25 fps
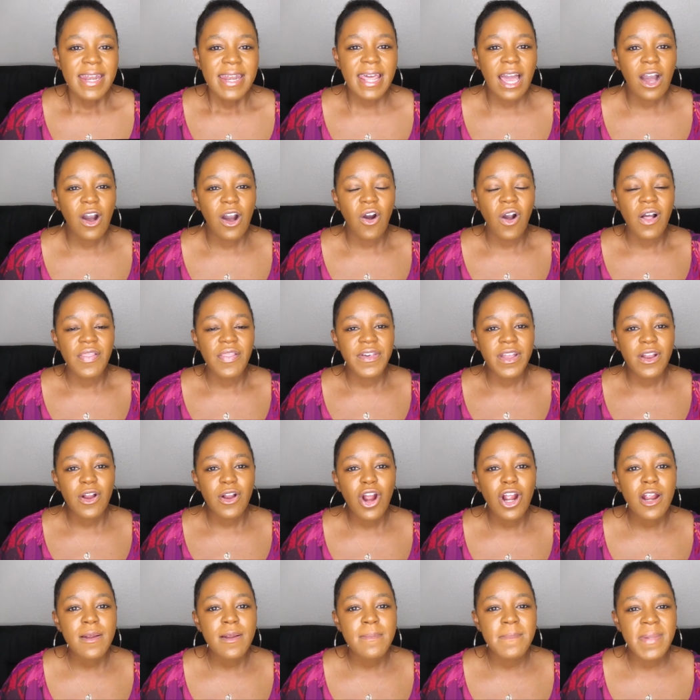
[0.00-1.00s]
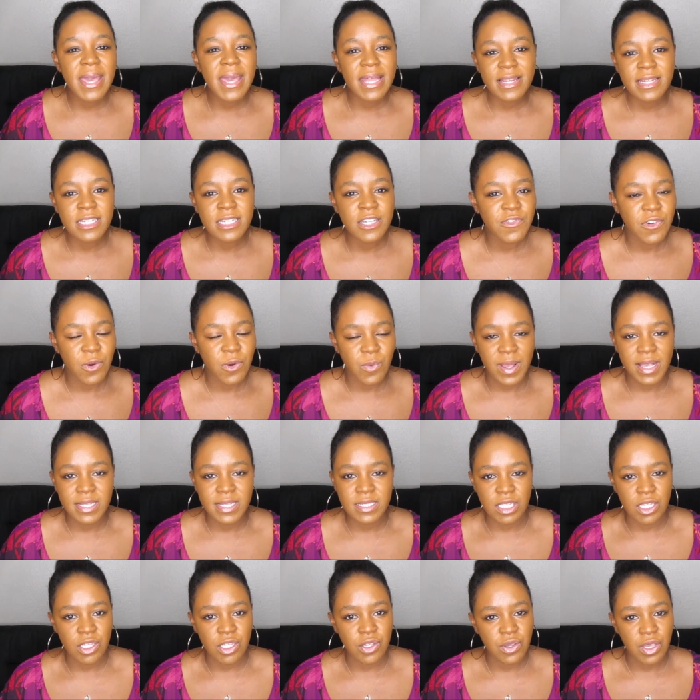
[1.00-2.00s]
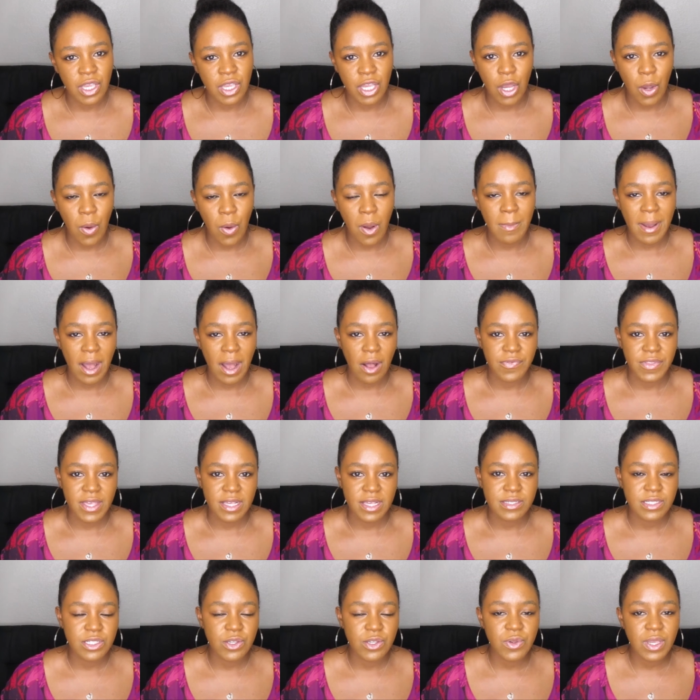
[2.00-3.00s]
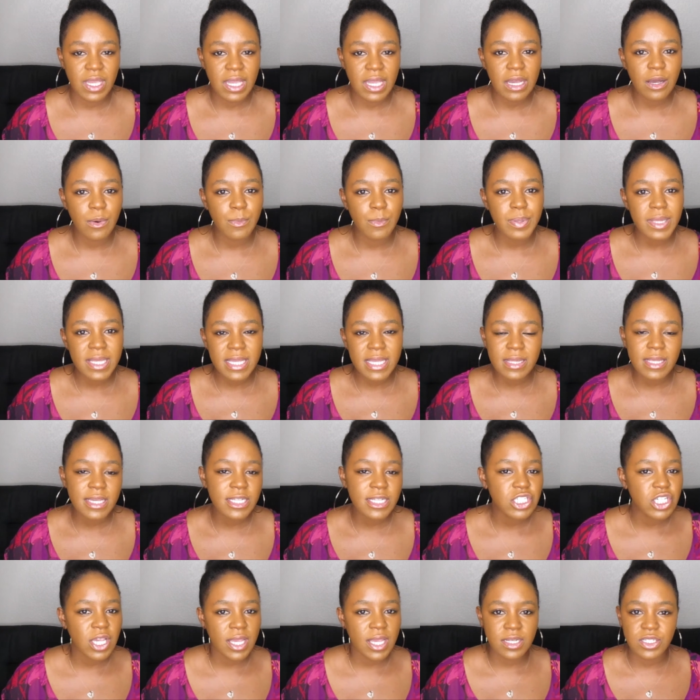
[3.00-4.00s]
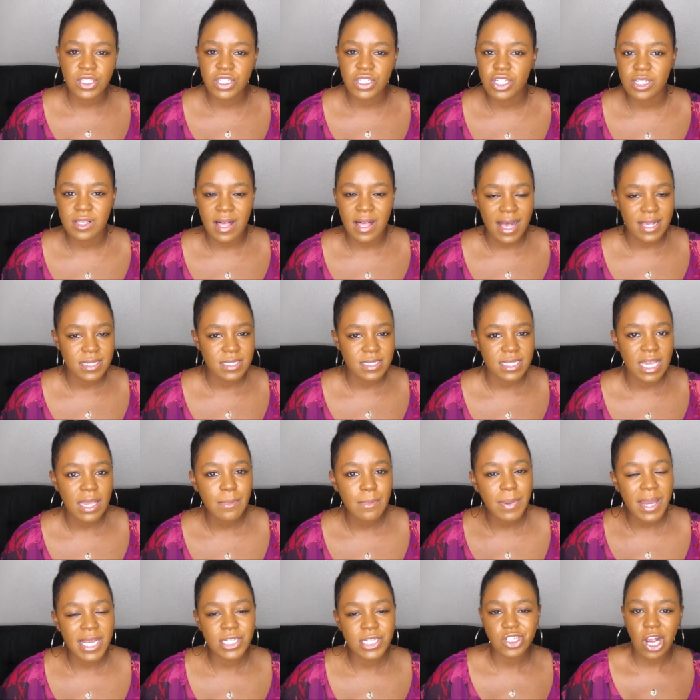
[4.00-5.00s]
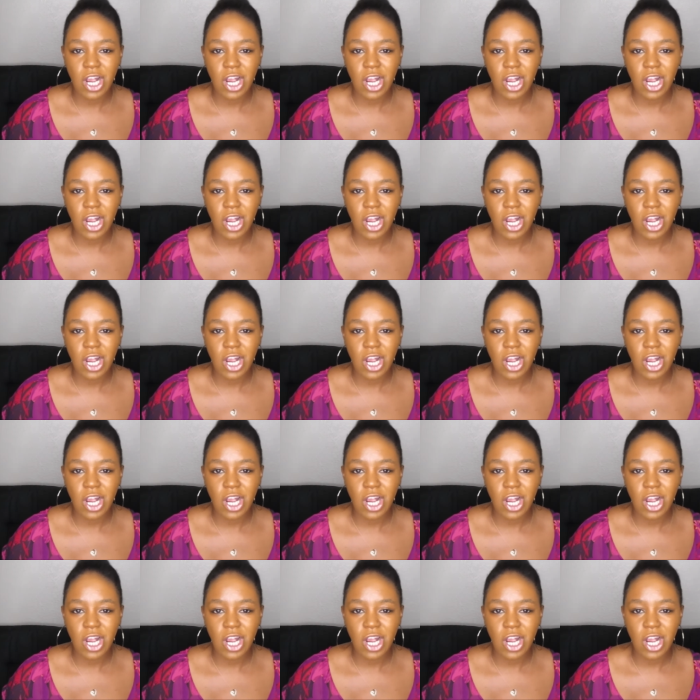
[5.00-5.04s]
Now, there are many different ways that you can go about this. You can completely change your last name by